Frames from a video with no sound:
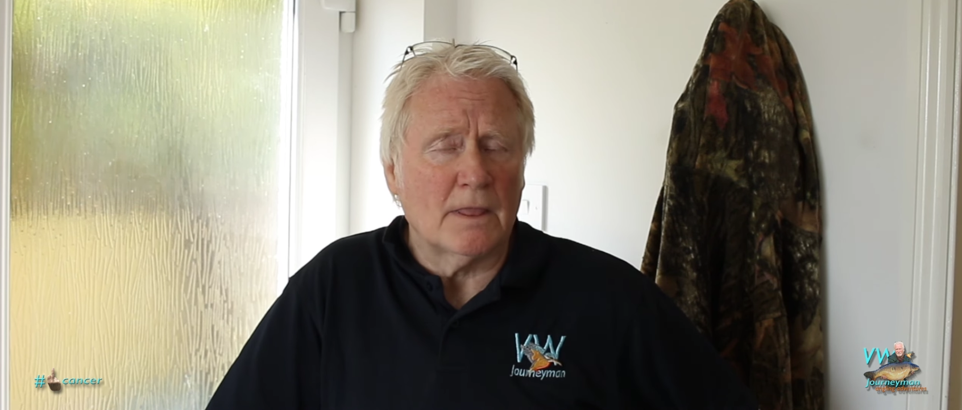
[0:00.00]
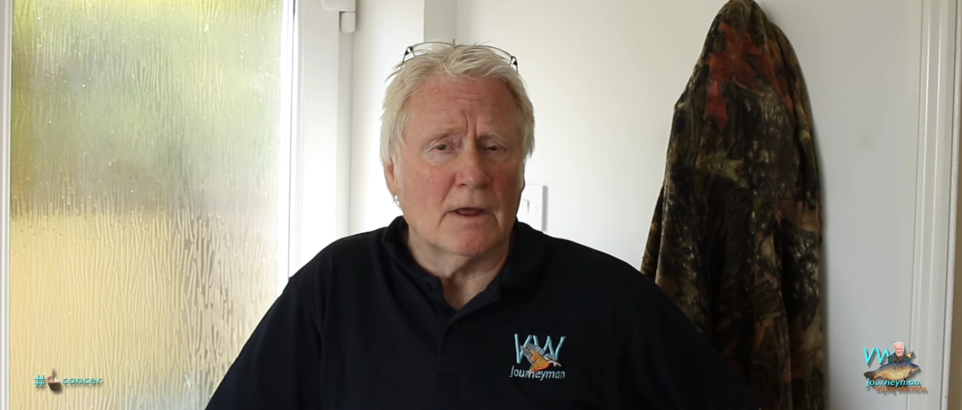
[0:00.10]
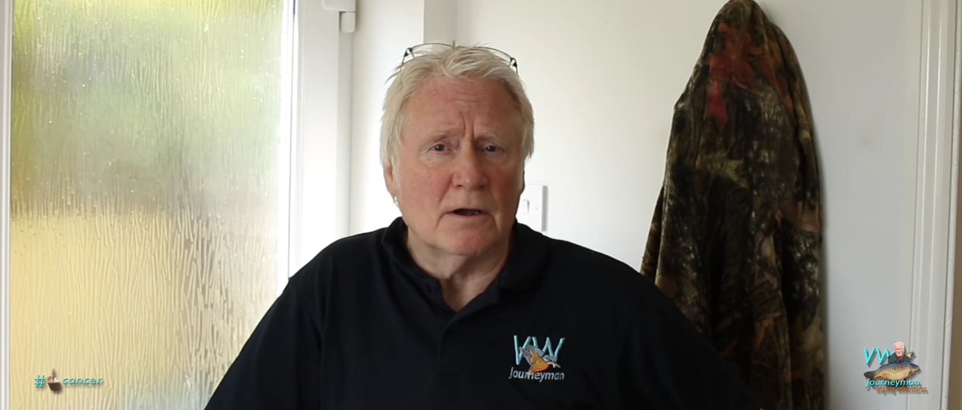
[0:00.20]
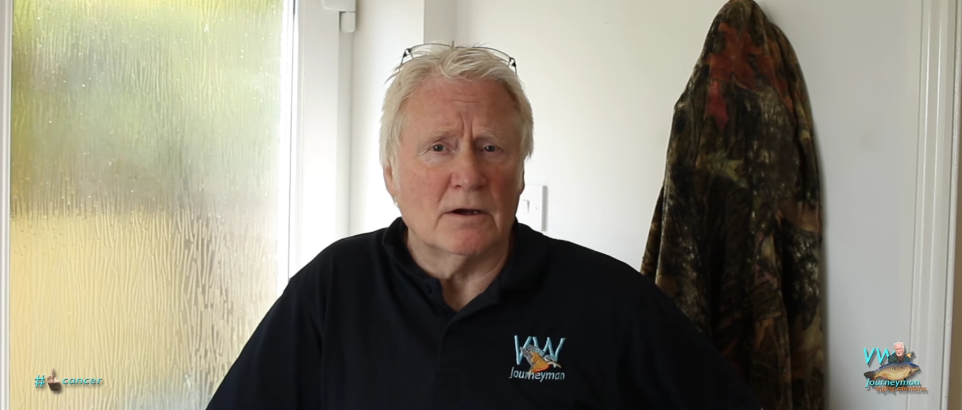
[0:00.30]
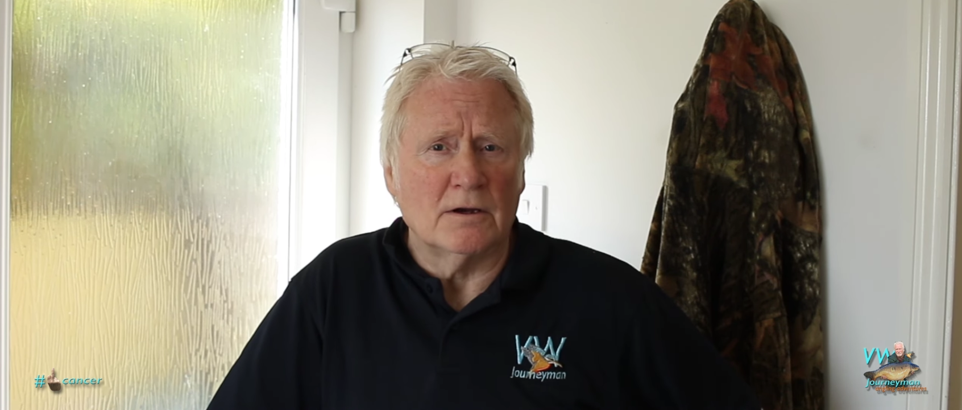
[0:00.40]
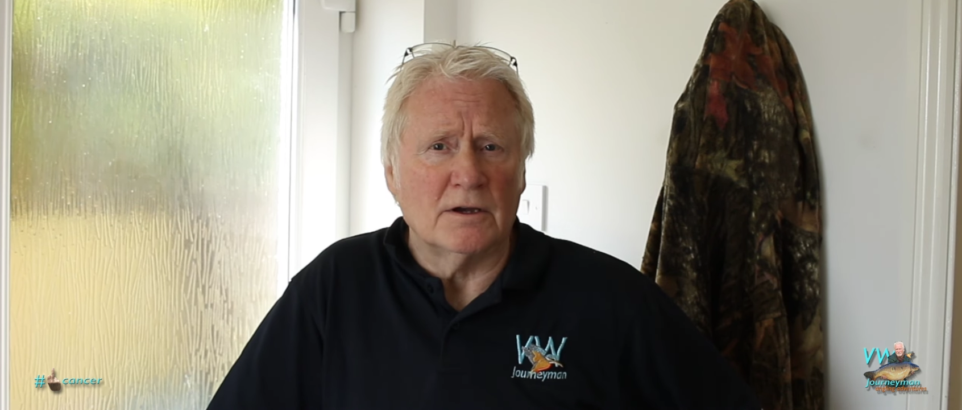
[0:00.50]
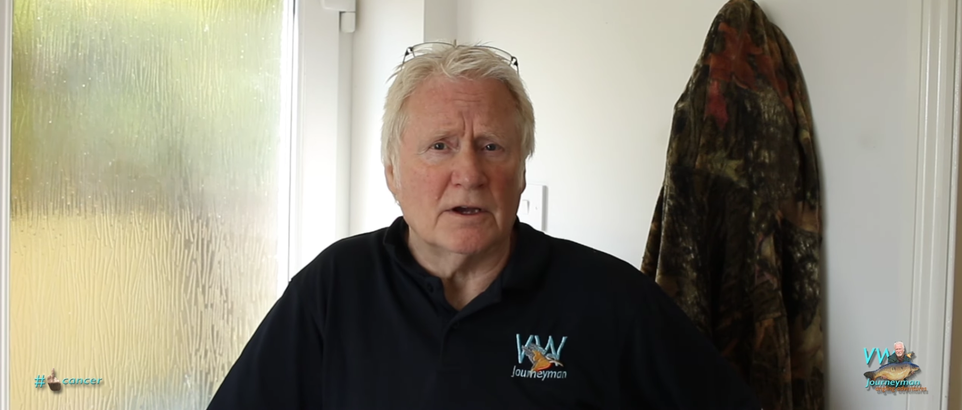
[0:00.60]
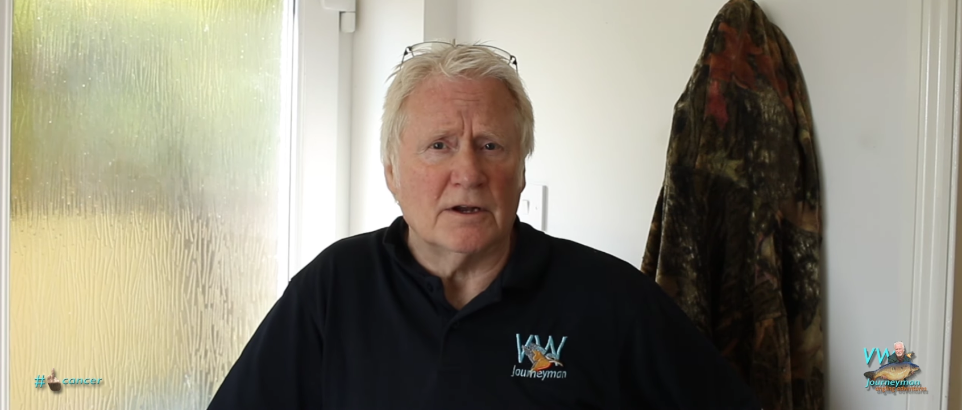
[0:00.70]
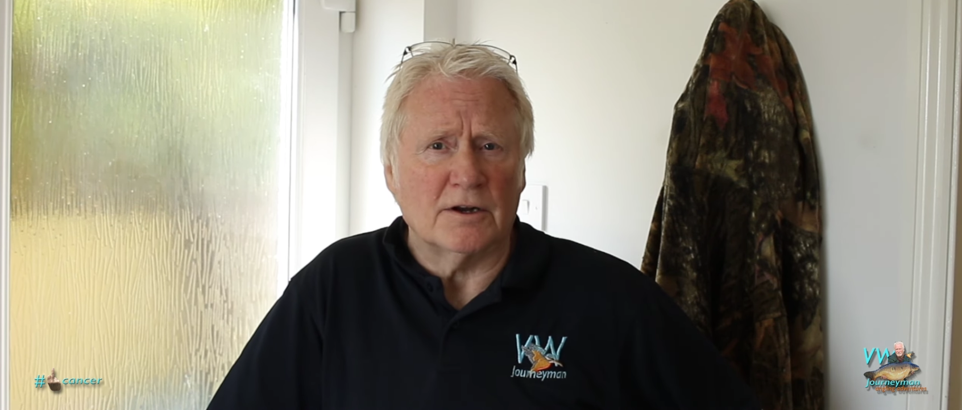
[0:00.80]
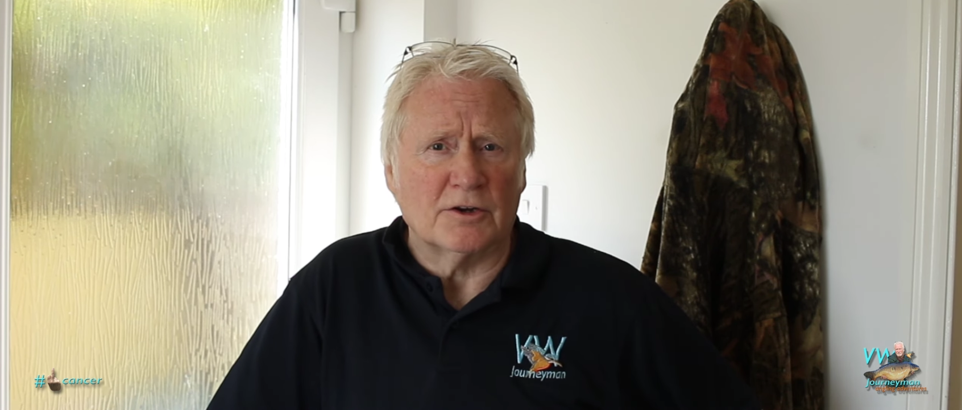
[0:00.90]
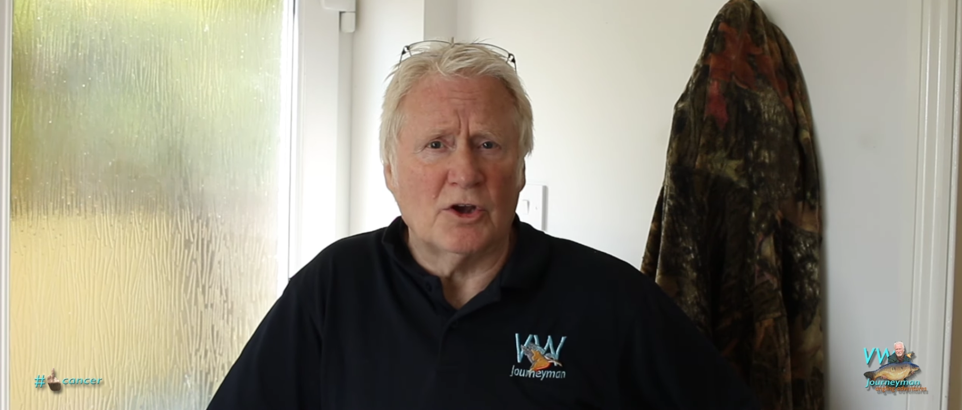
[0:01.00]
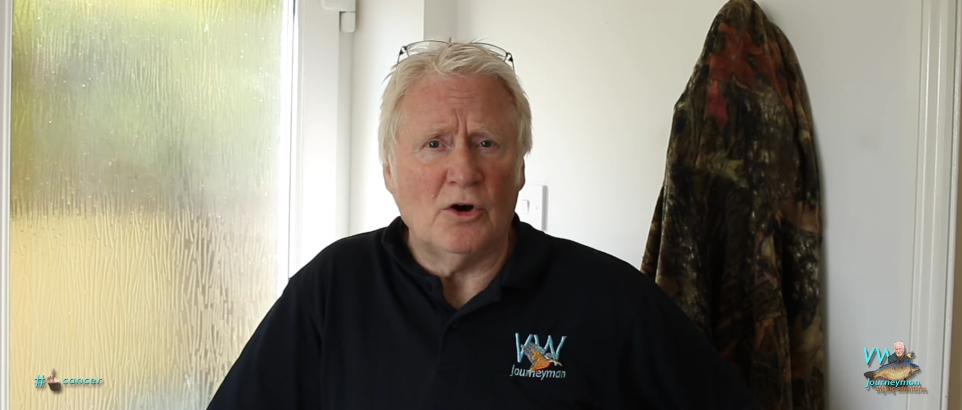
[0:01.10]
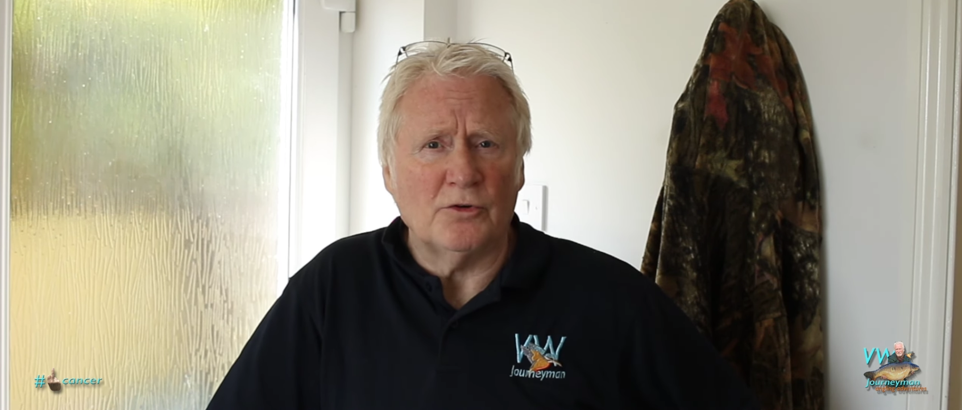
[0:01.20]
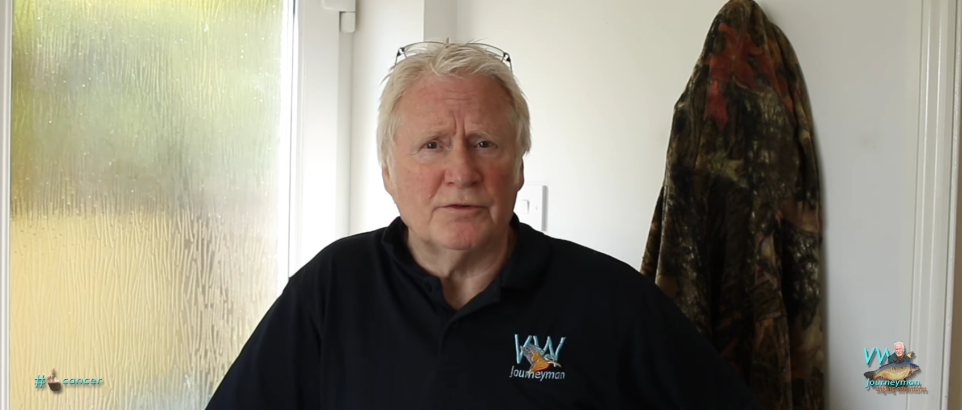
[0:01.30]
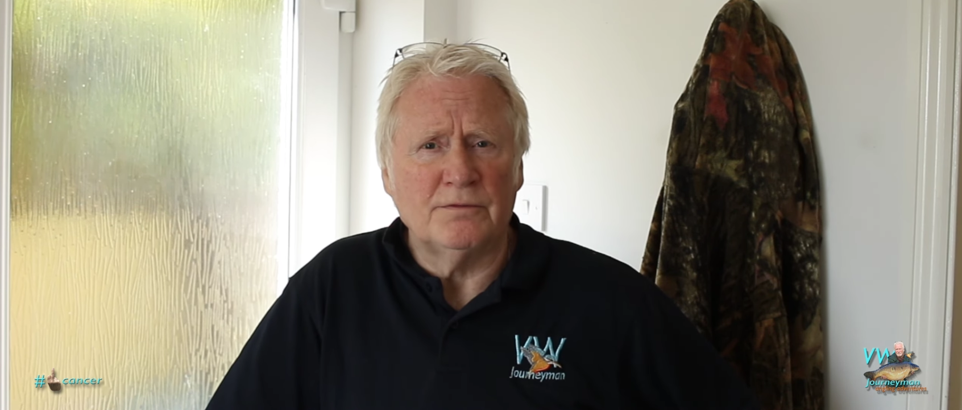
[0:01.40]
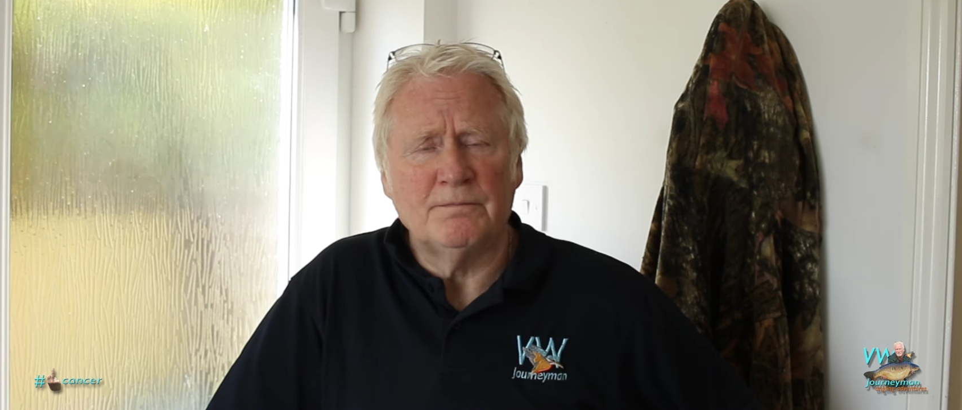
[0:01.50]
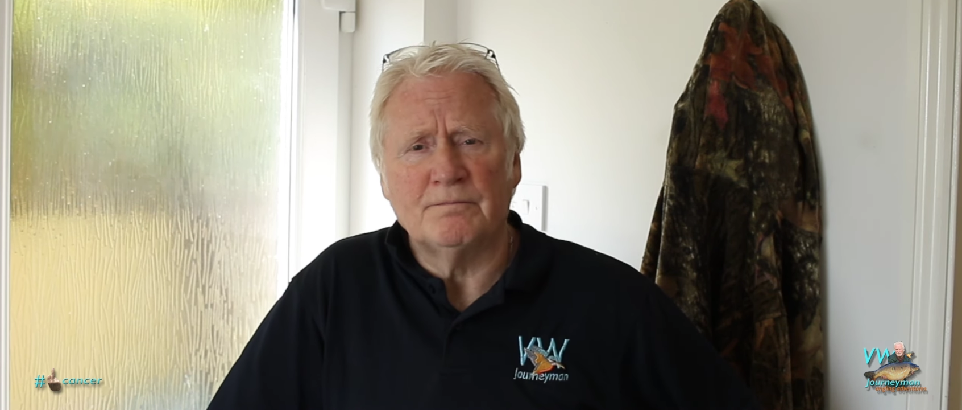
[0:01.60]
It had gone